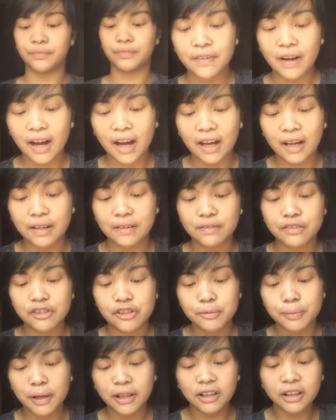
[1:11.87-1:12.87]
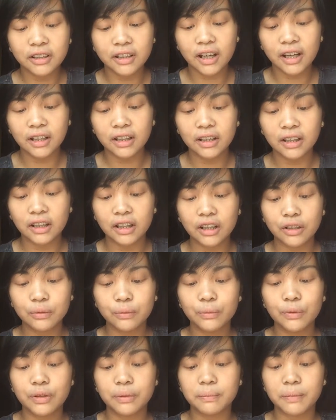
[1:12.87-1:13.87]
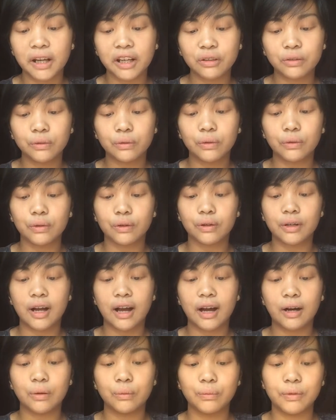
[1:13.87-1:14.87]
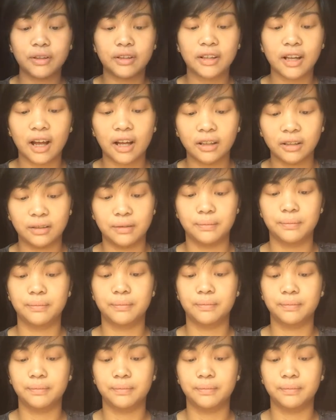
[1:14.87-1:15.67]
Five, spend the night in with Michael or out with Calum.